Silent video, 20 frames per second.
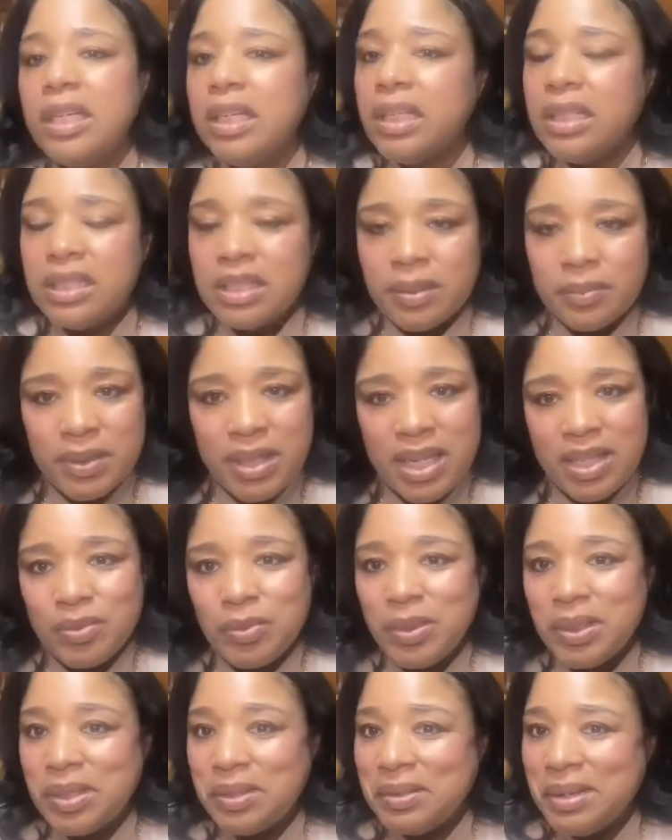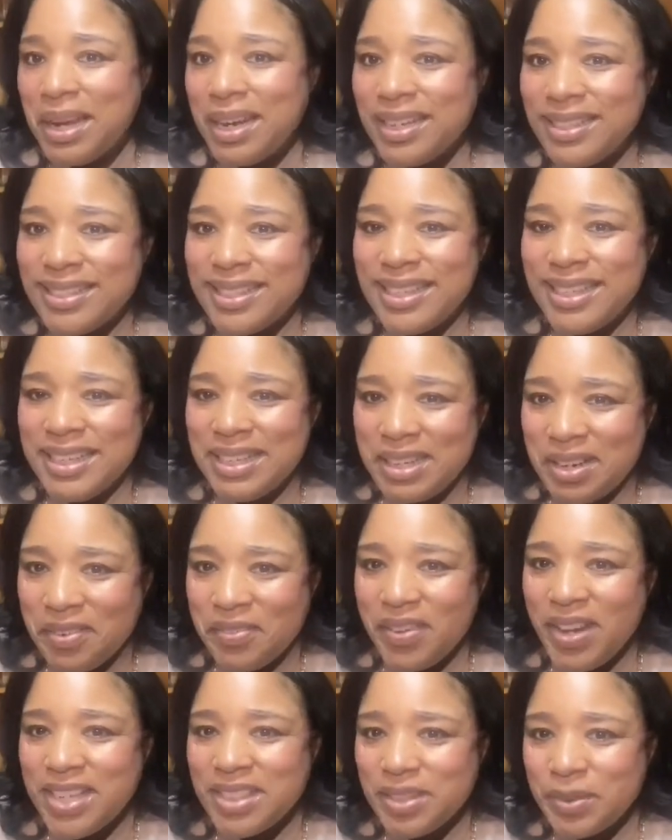sometimes we don't like to eat our
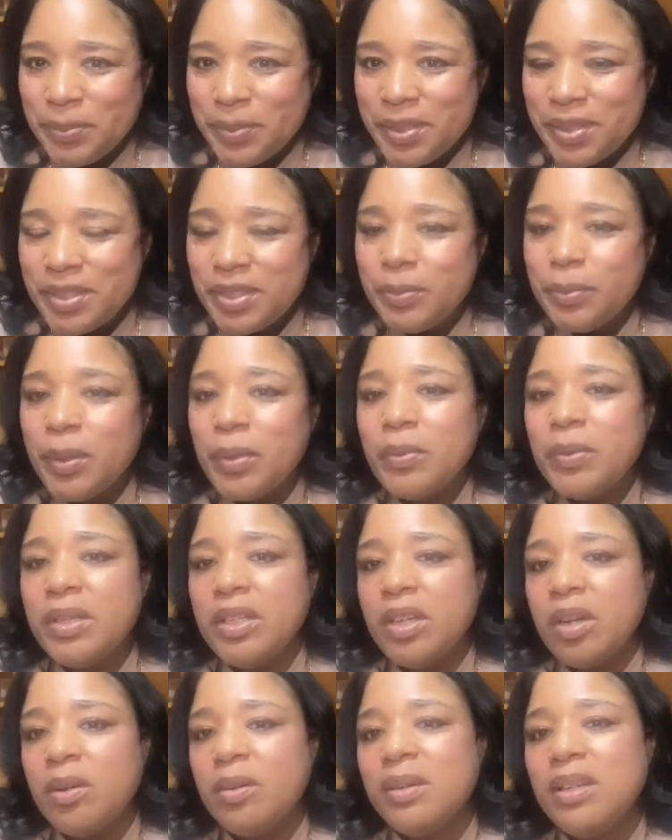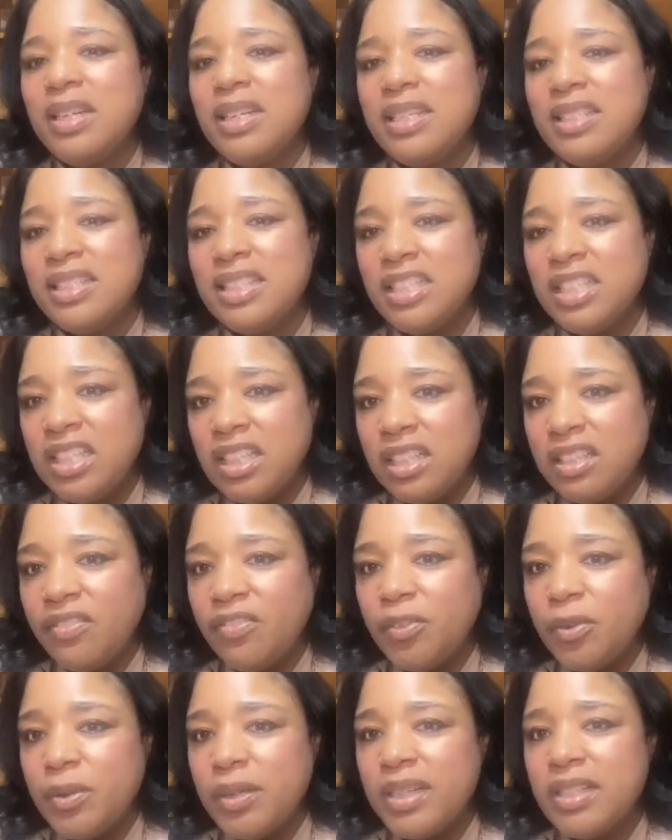vegetables, but we know it is good
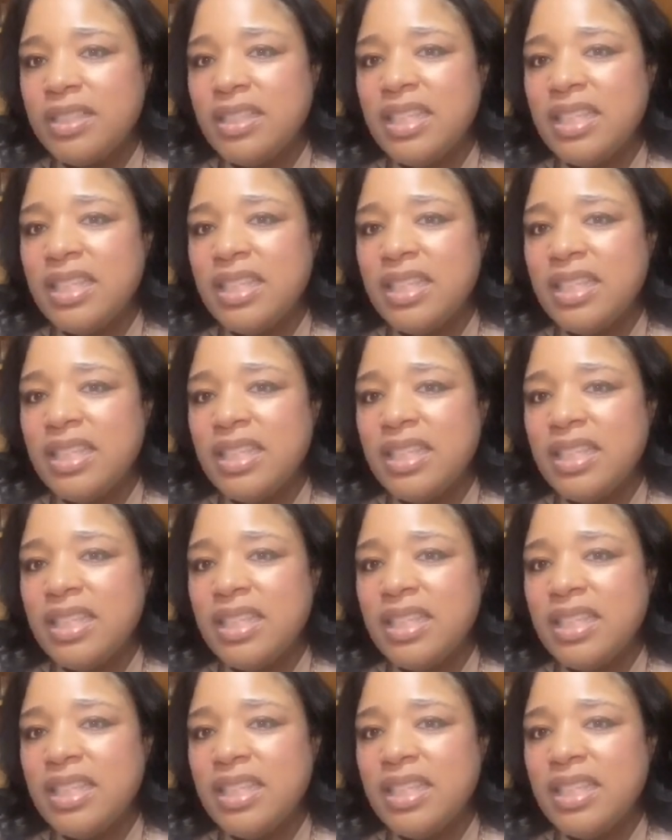for us.